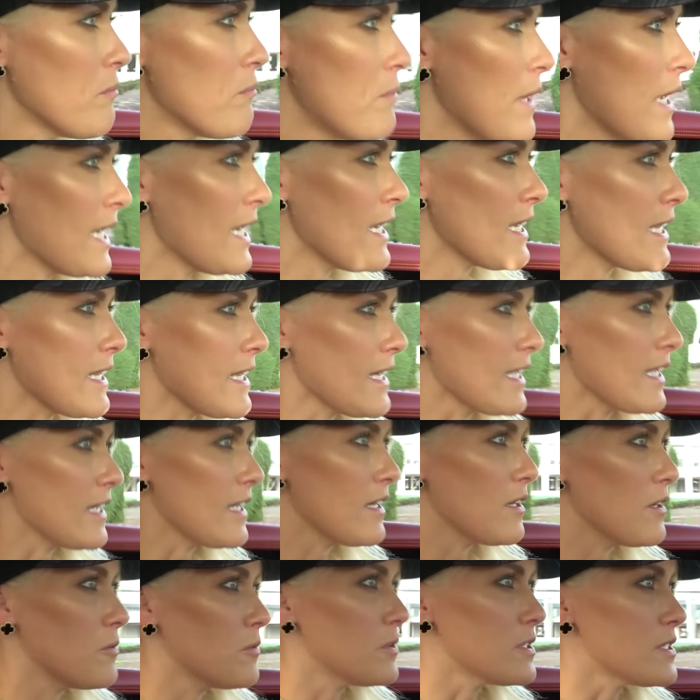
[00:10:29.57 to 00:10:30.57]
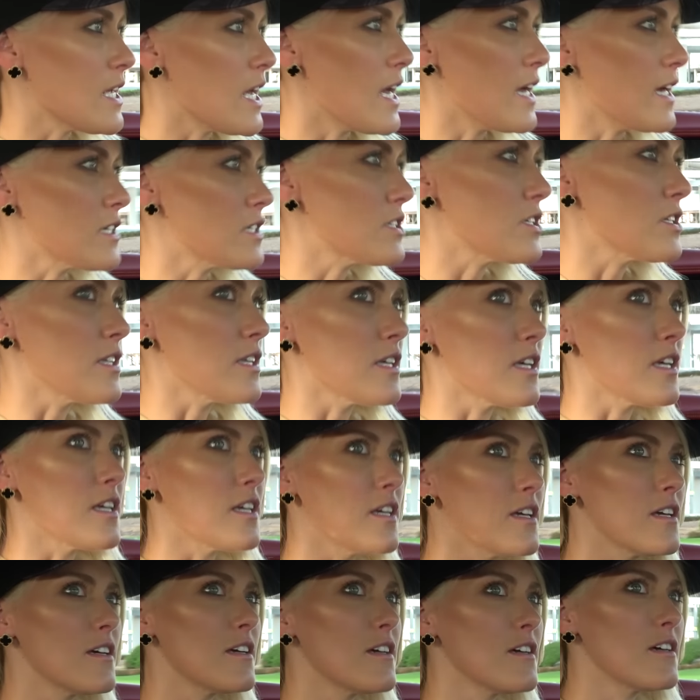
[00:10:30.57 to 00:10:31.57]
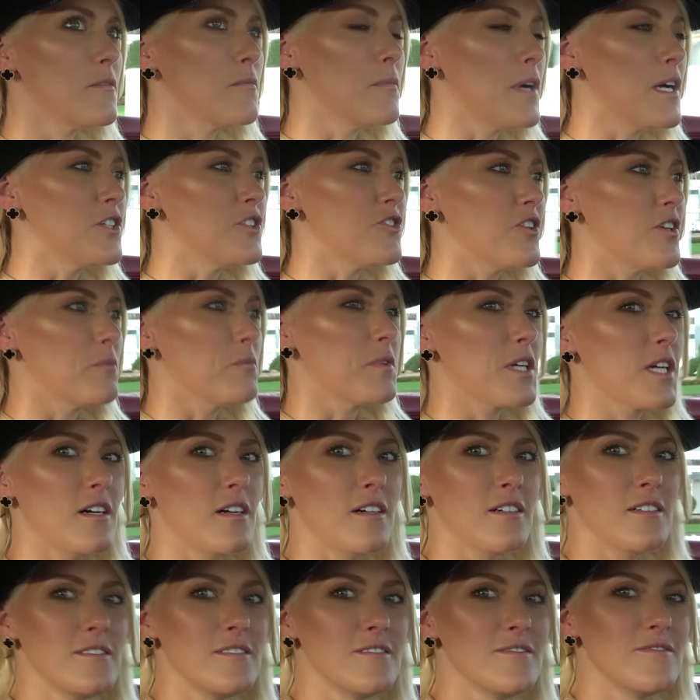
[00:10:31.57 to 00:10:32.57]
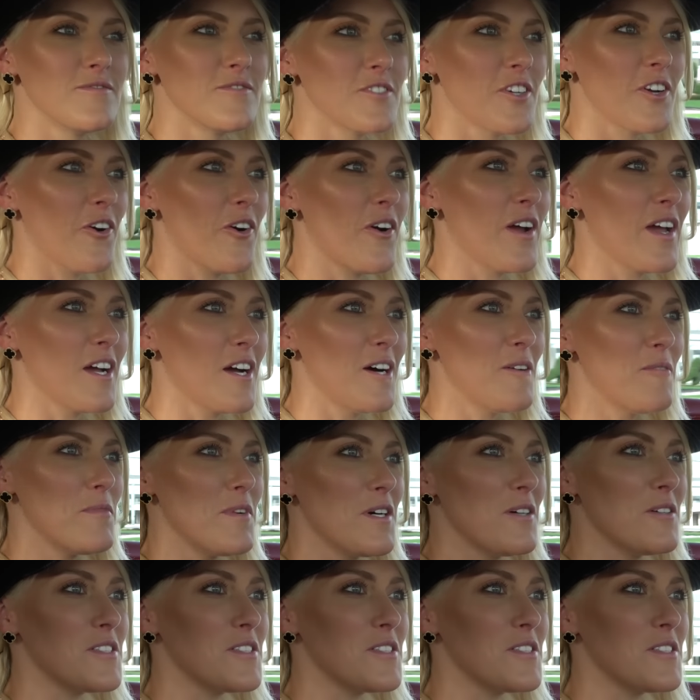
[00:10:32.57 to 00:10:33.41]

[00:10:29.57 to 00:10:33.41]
Bentley was actually my dream car growing up,